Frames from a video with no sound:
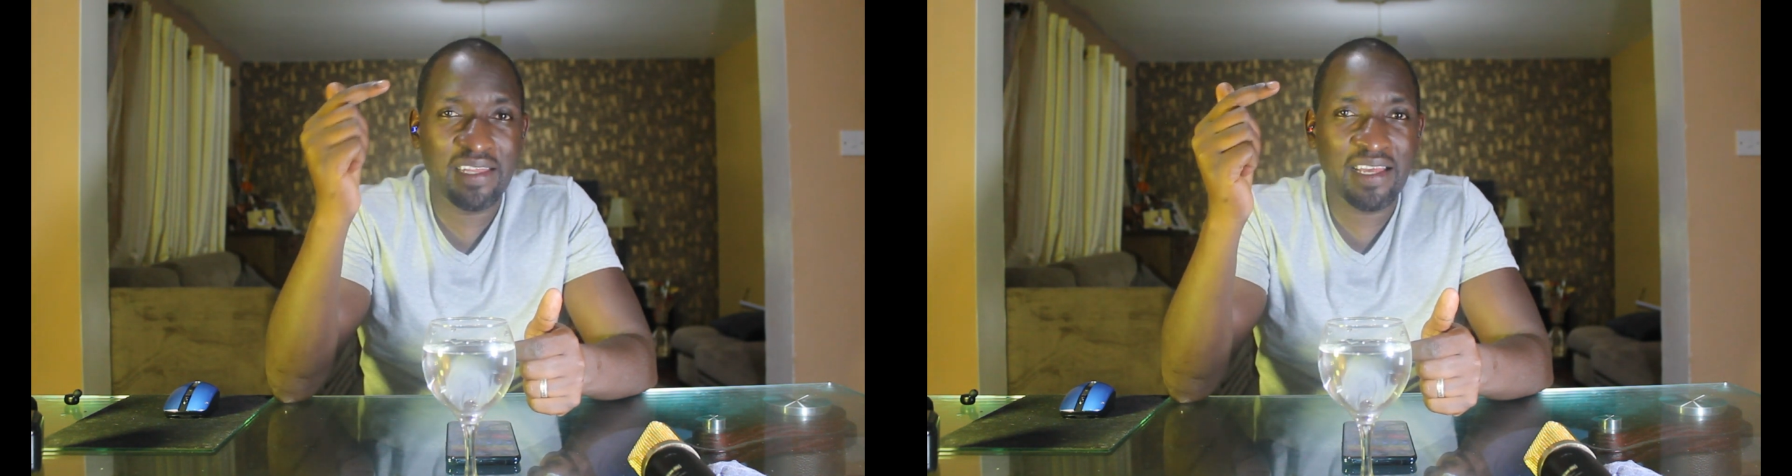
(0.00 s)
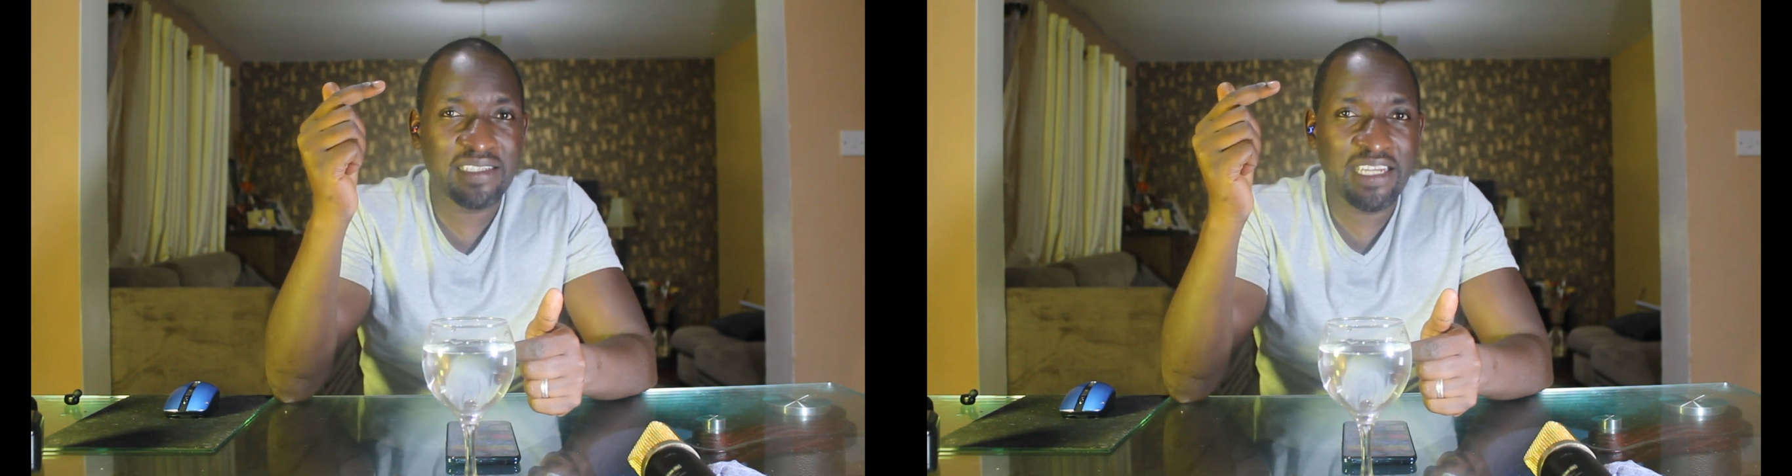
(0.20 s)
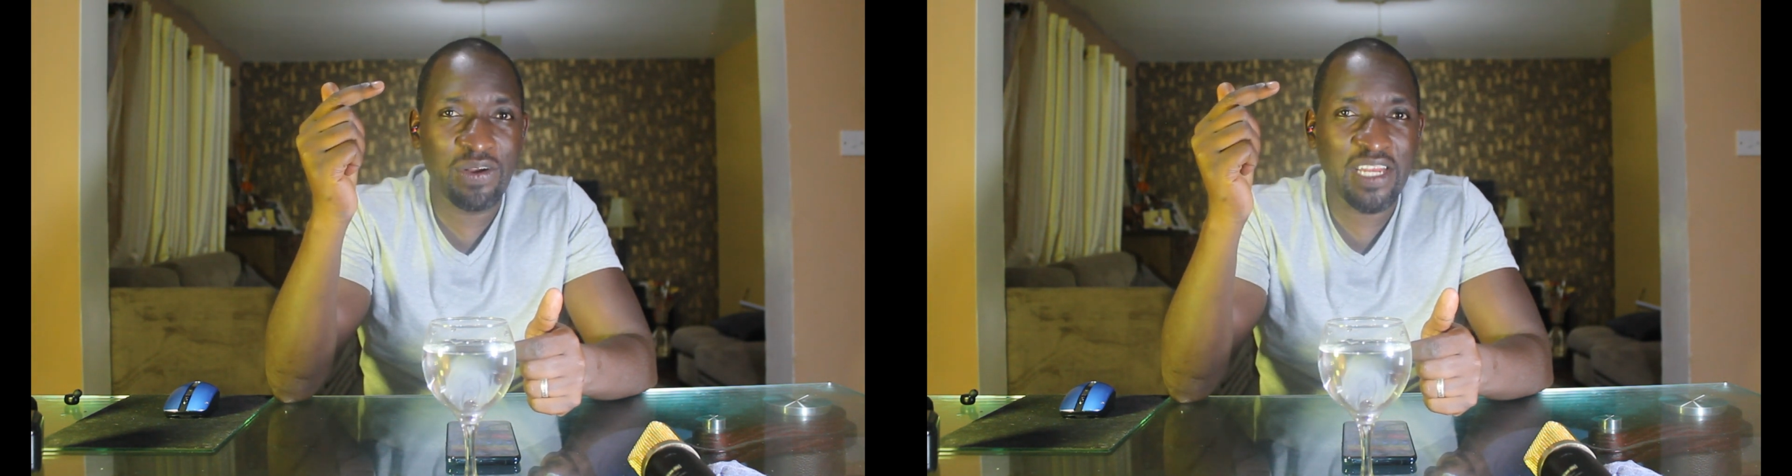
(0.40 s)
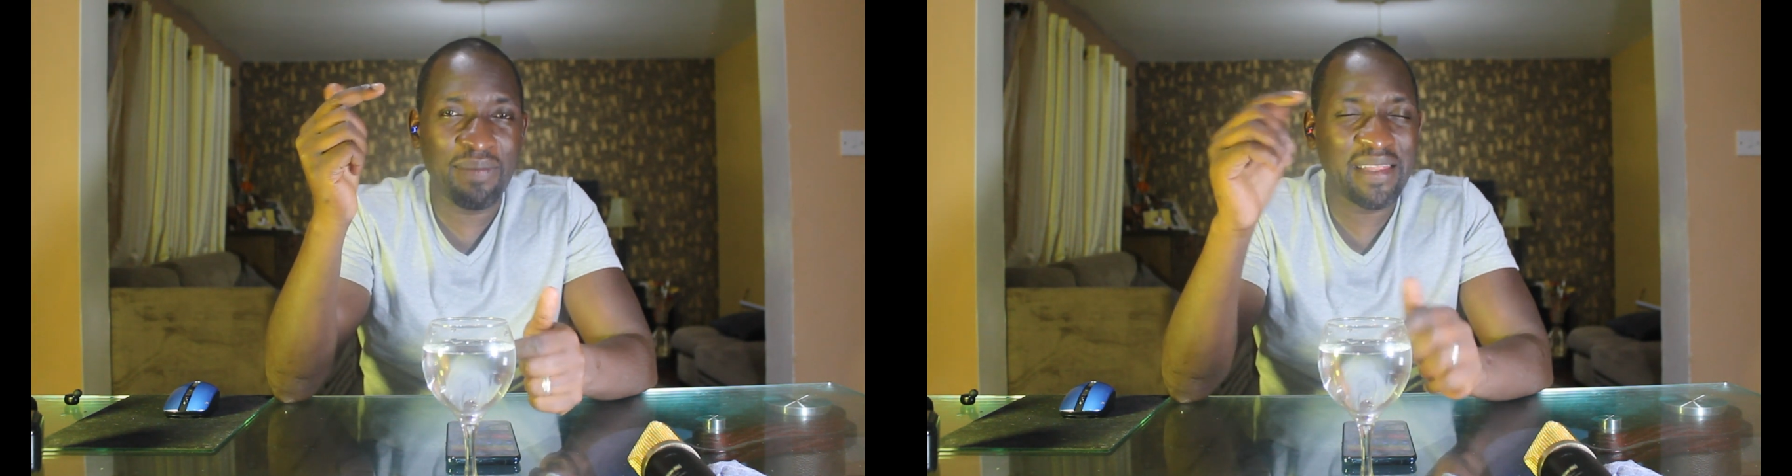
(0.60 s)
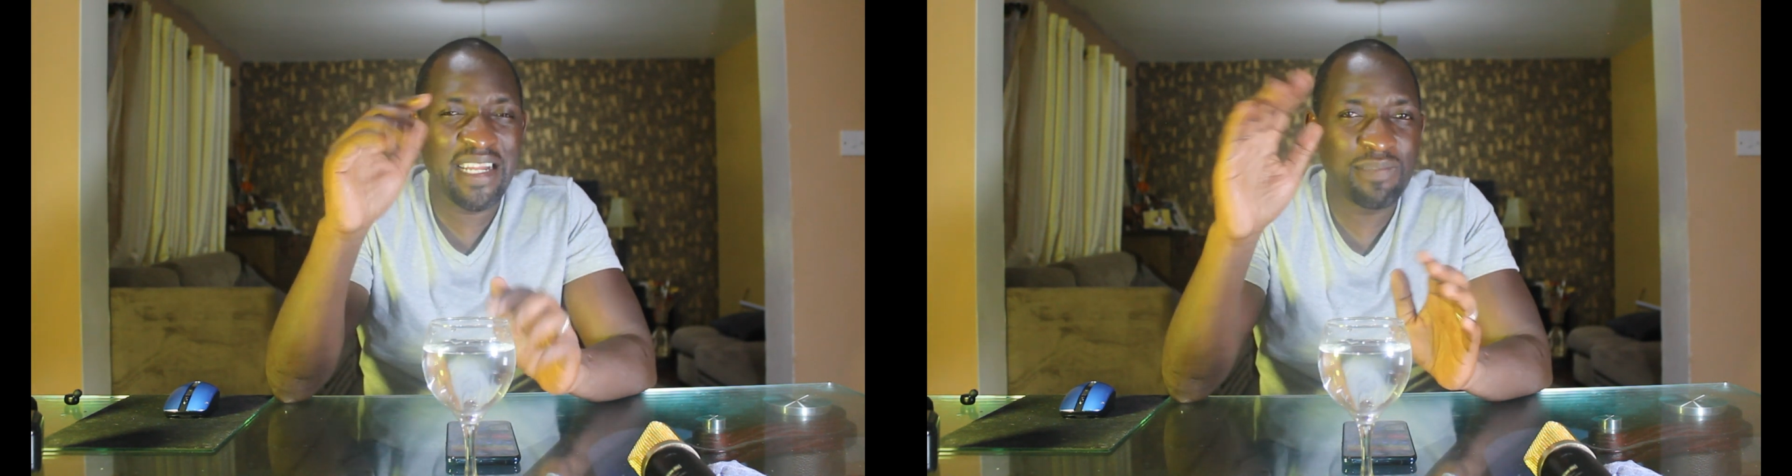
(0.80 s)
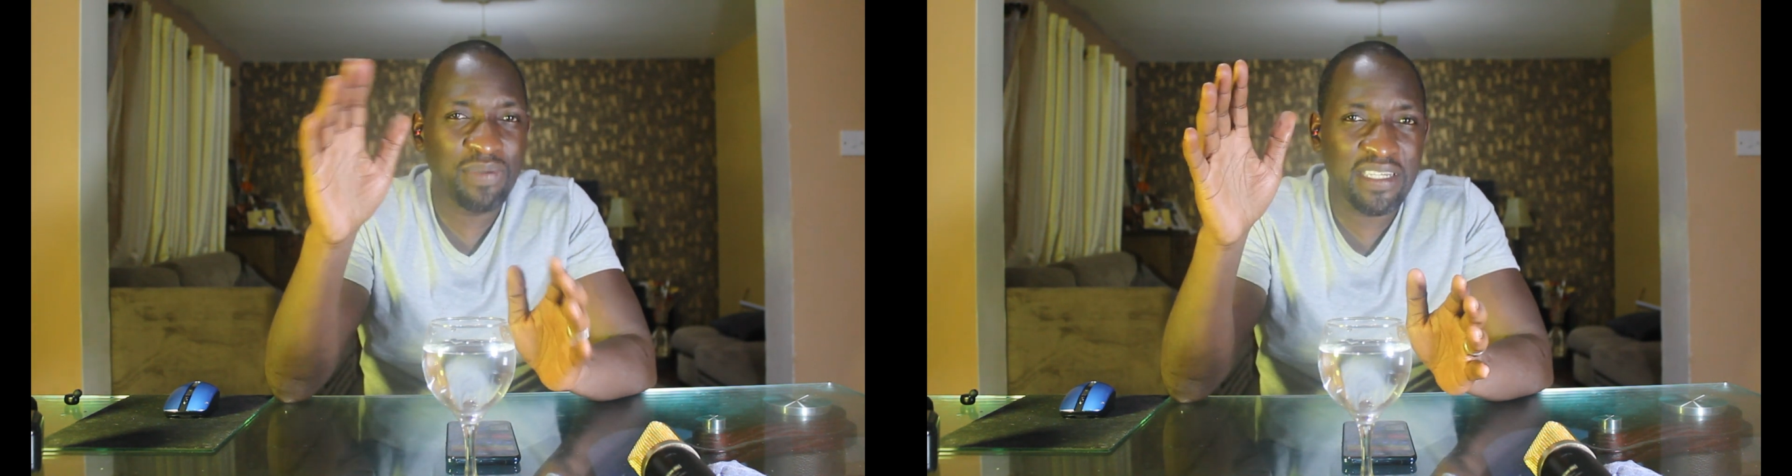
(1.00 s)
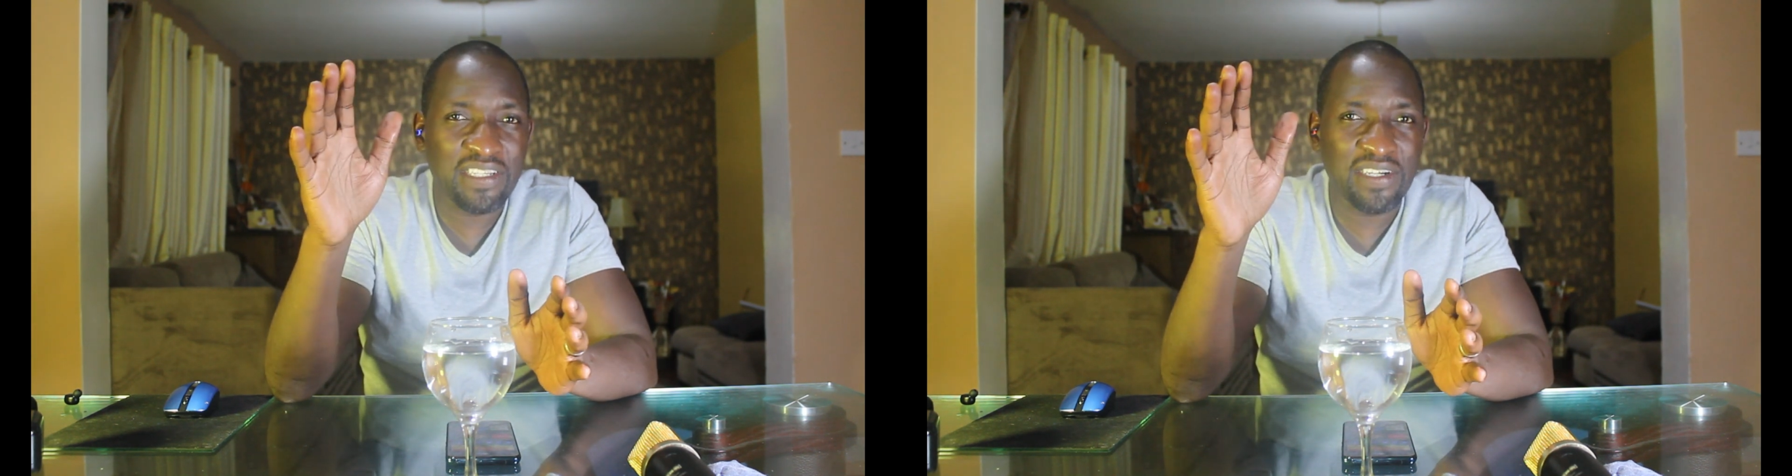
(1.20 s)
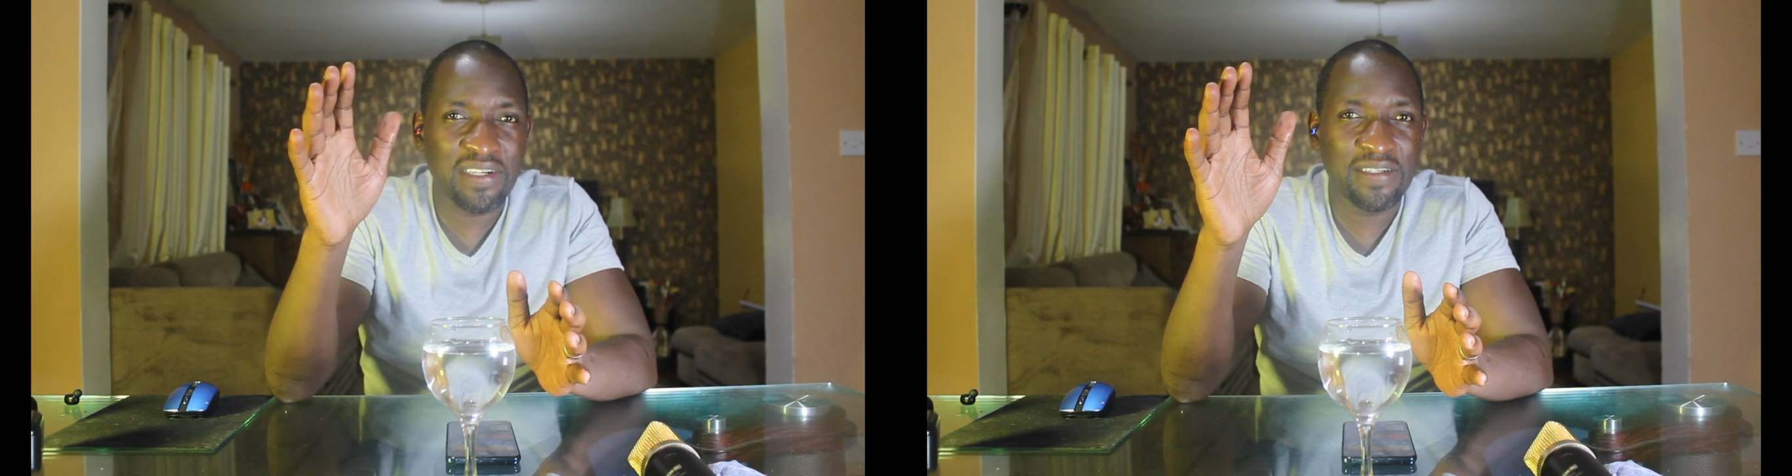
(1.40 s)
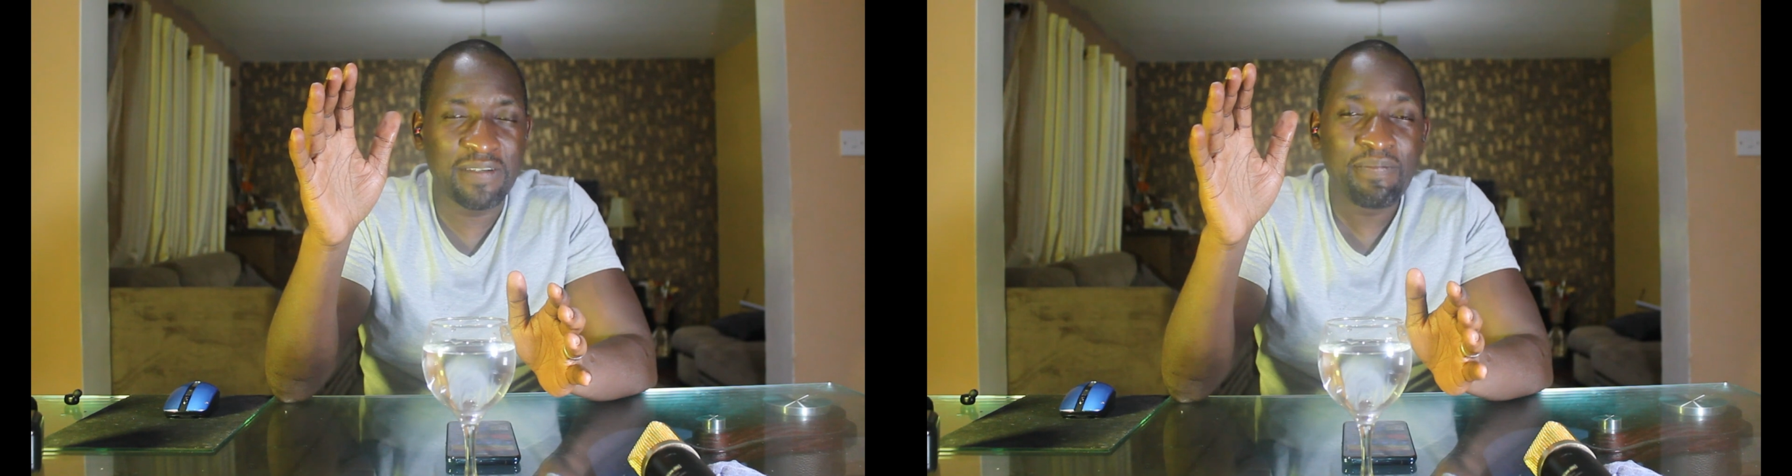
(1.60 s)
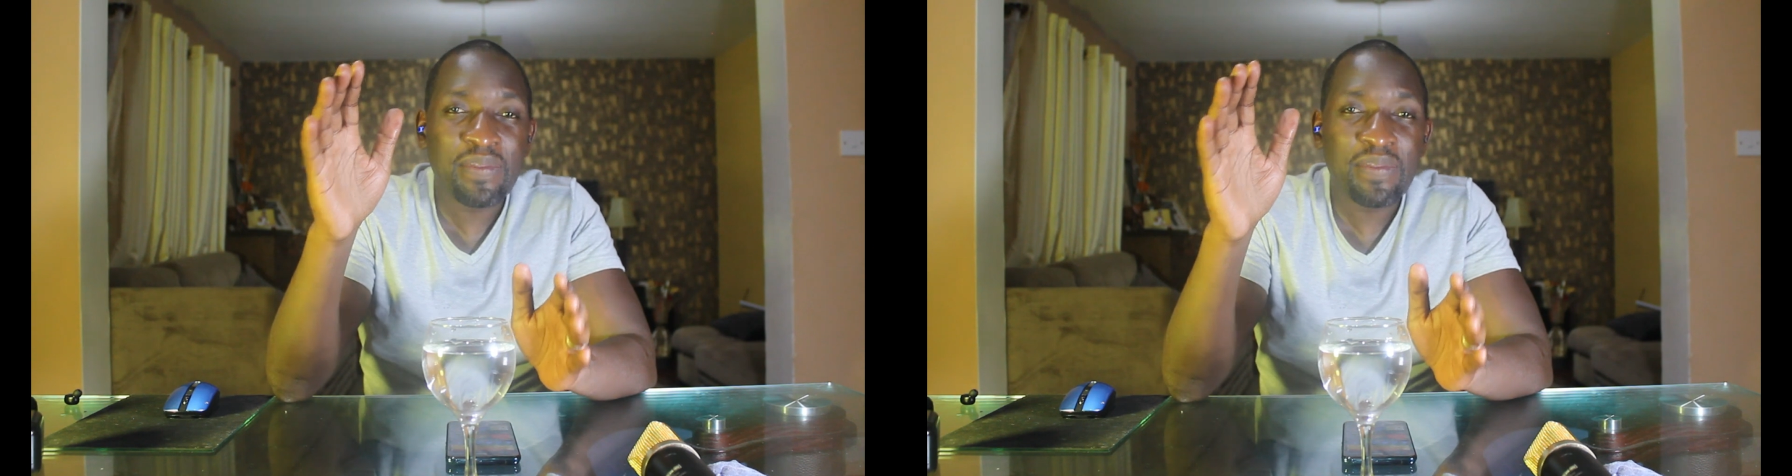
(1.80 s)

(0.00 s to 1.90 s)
the last dial number. That's pretty standard.